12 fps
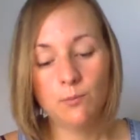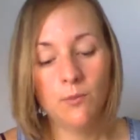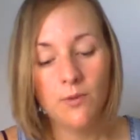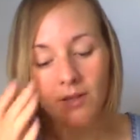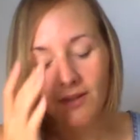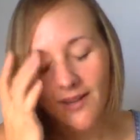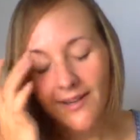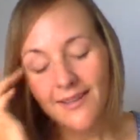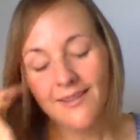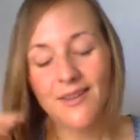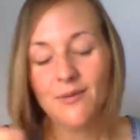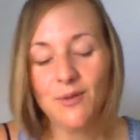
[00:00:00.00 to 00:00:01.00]

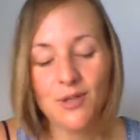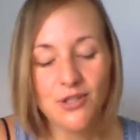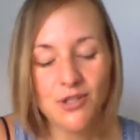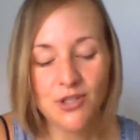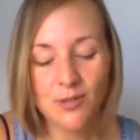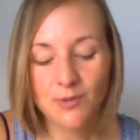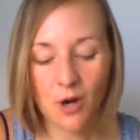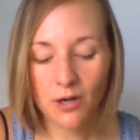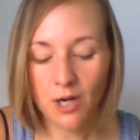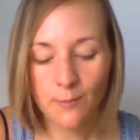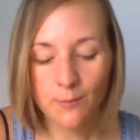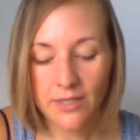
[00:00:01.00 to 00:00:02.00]
Like, relationships
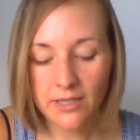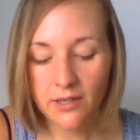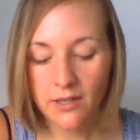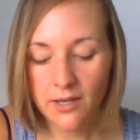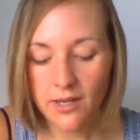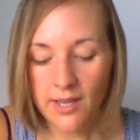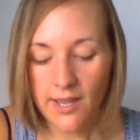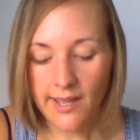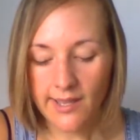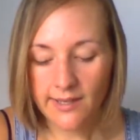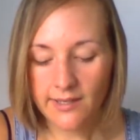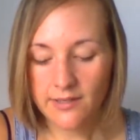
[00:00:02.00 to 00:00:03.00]
are our mirror,
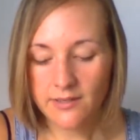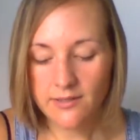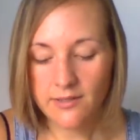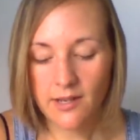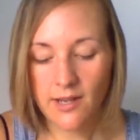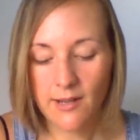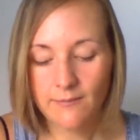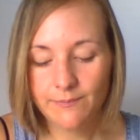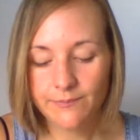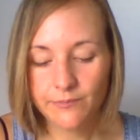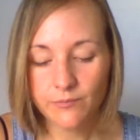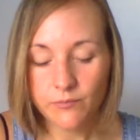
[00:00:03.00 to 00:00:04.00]
and um,
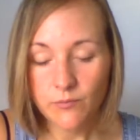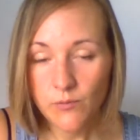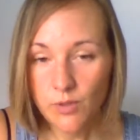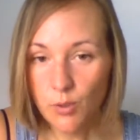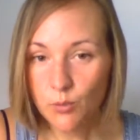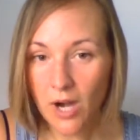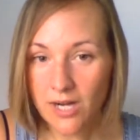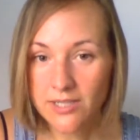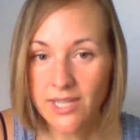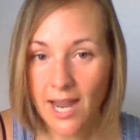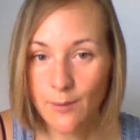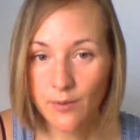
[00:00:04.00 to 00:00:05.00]
we're at a
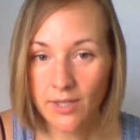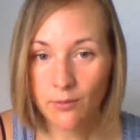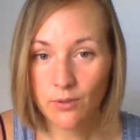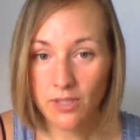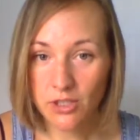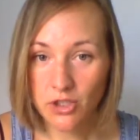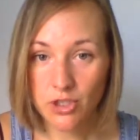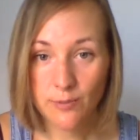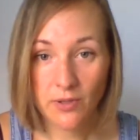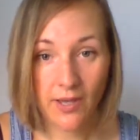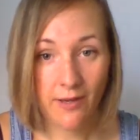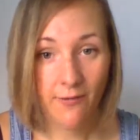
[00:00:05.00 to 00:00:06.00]
time when, like, relationships
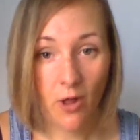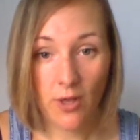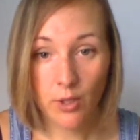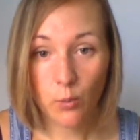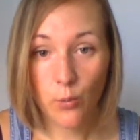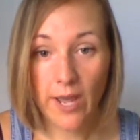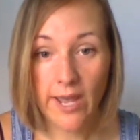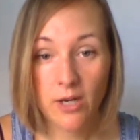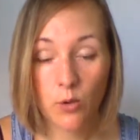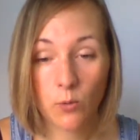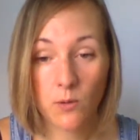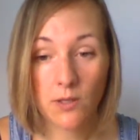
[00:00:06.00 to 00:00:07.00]
are, like, falling away,
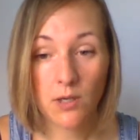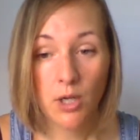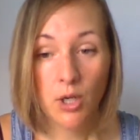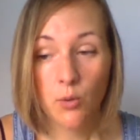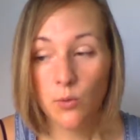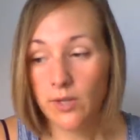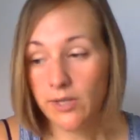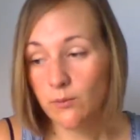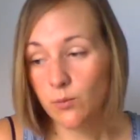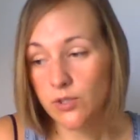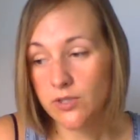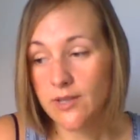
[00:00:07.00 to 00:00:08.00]
or, like,
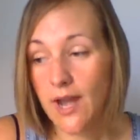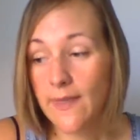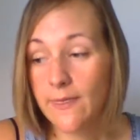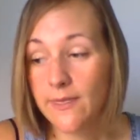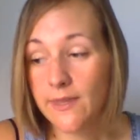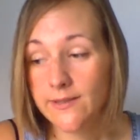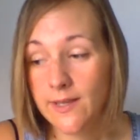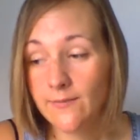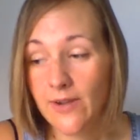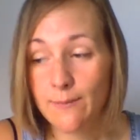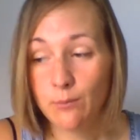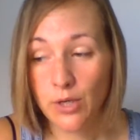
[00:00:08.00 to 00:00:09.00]
we're just not in the same
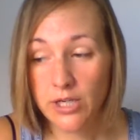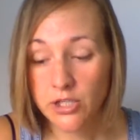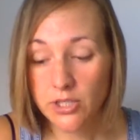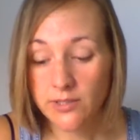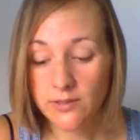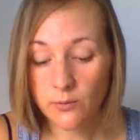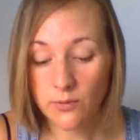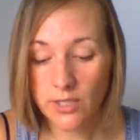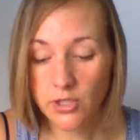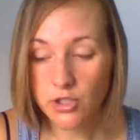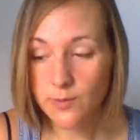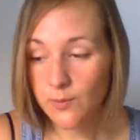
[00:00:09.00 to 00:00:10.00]
vibration as the
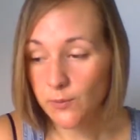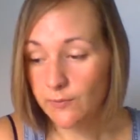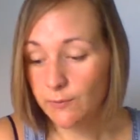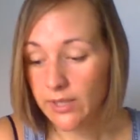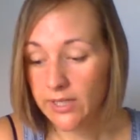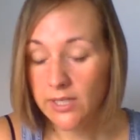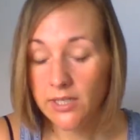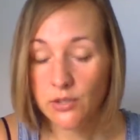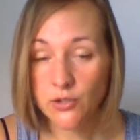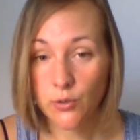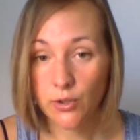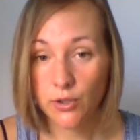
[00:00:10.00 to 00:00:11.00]
relationships we've been in, and
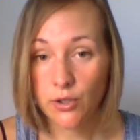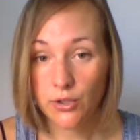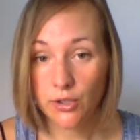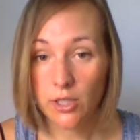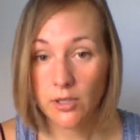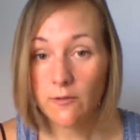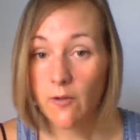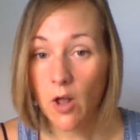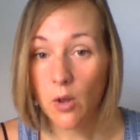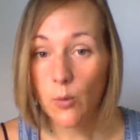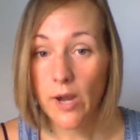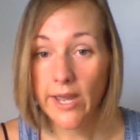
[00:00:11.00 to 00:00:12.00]
so they're going to
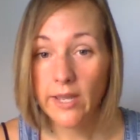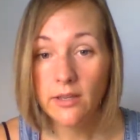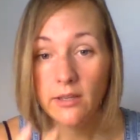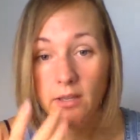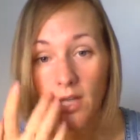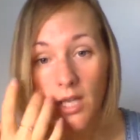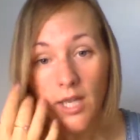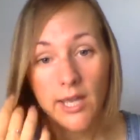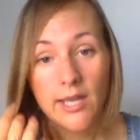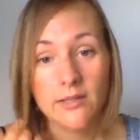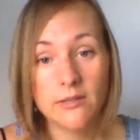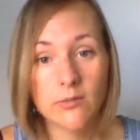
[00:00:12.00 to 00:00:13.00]
fall away.
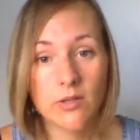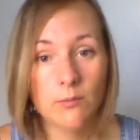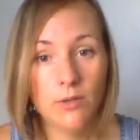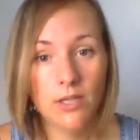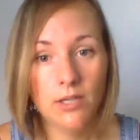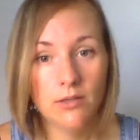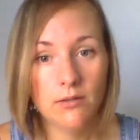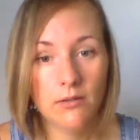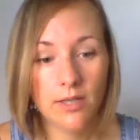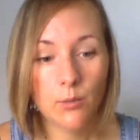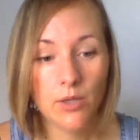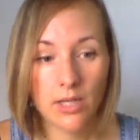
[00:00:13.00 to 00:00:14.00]
And this can be,
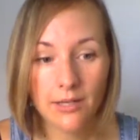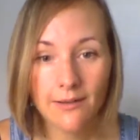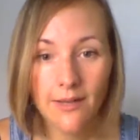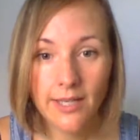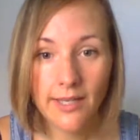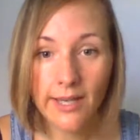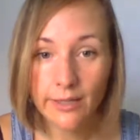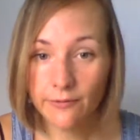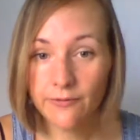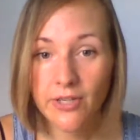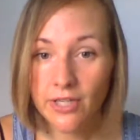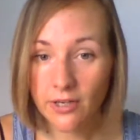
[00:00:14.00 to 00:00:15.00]
like, we can cling out of
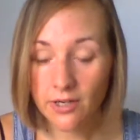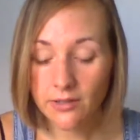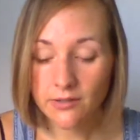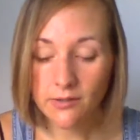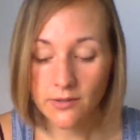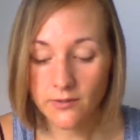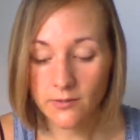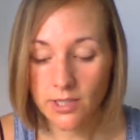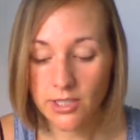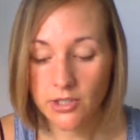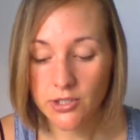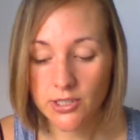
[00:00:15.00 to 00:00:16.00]
fear to these
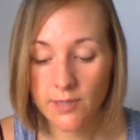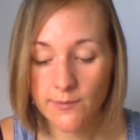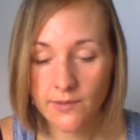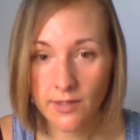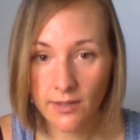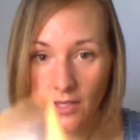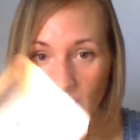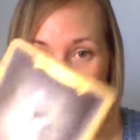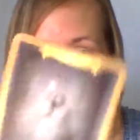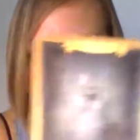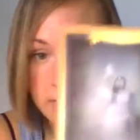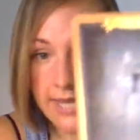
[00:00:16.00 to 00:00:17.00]
relationships and, like,
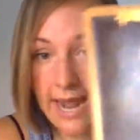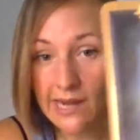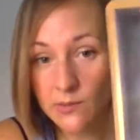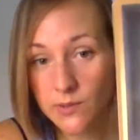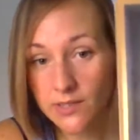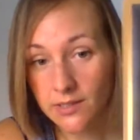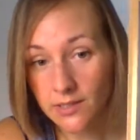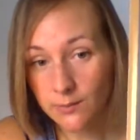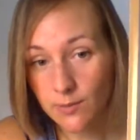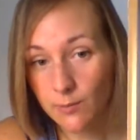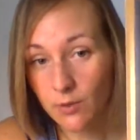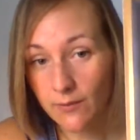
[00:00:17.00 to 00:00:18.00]
to the attachments that these
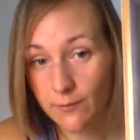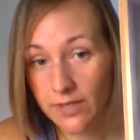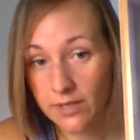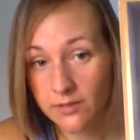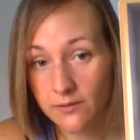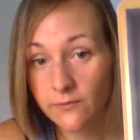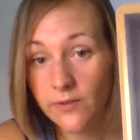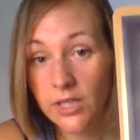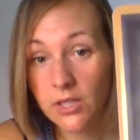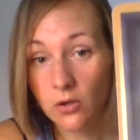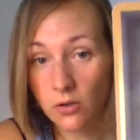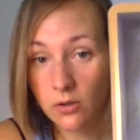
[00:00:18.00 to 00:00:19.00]
people have made us
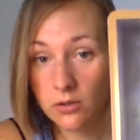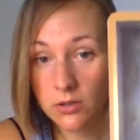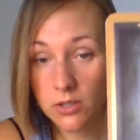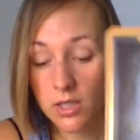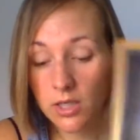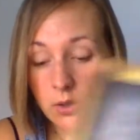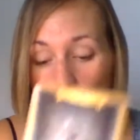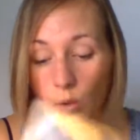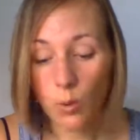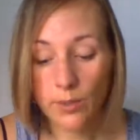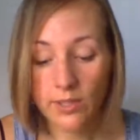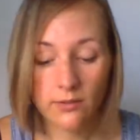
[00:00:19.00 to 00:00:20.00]
feel,
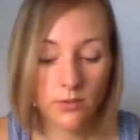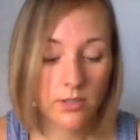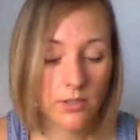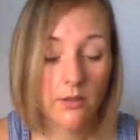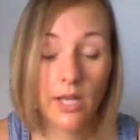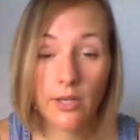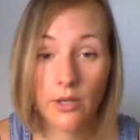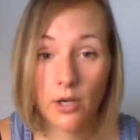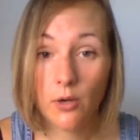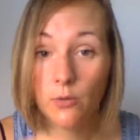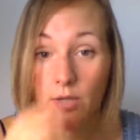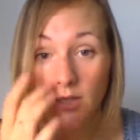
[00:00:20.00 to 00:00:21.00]
or we can learn to let
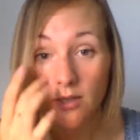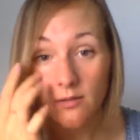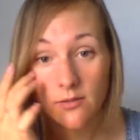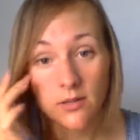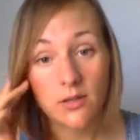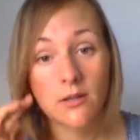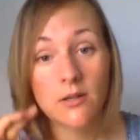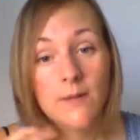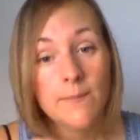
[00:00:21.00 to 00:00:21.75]
go and to